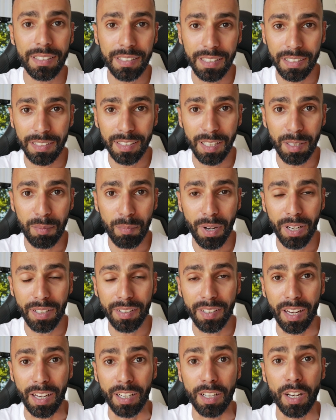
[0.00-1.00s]
at
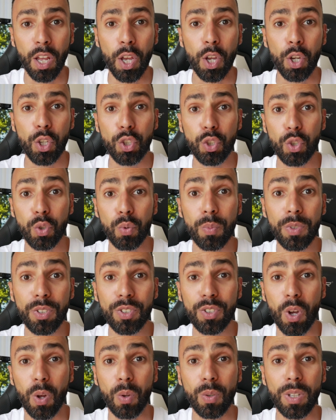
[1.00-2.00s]
16x10 should
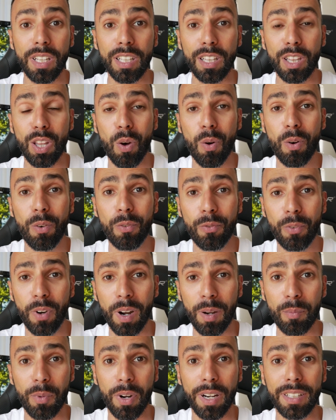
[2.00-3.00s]
result in lower
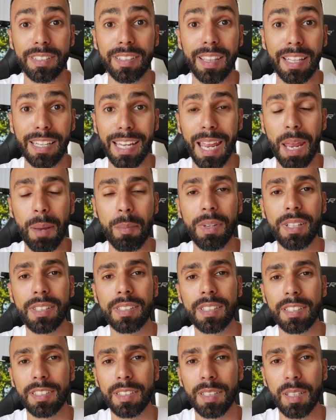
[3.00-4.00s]
frame rates than gaming at
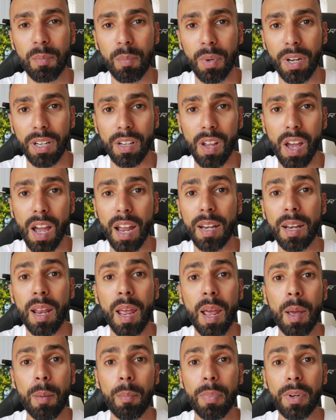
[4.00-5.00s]
16x9
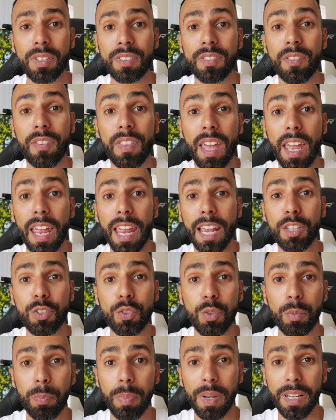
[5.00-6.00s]
because of the
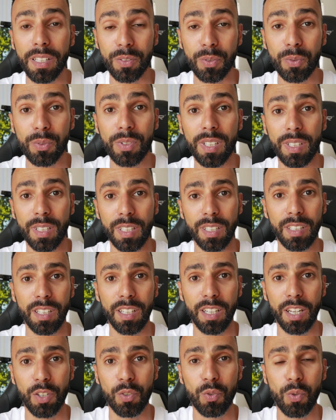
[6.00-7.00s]
extra pixels that need to
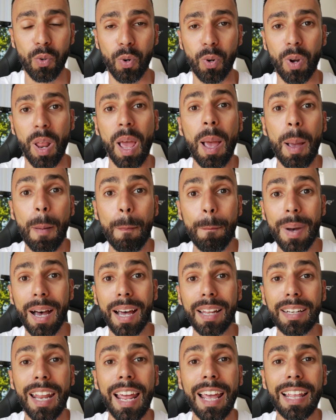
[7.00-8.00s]
get drawn.
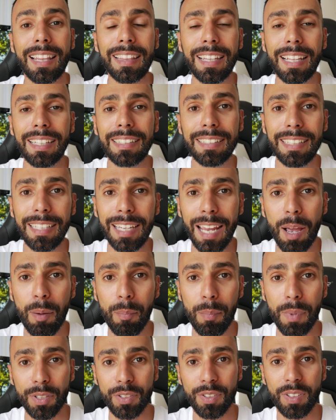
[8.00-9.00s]
But let's see how
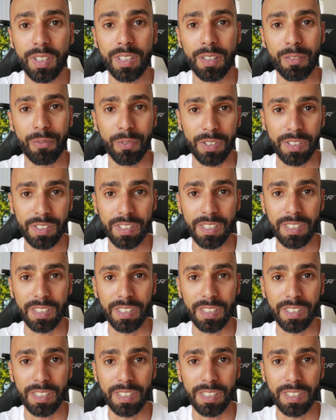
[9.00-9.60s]
much the difference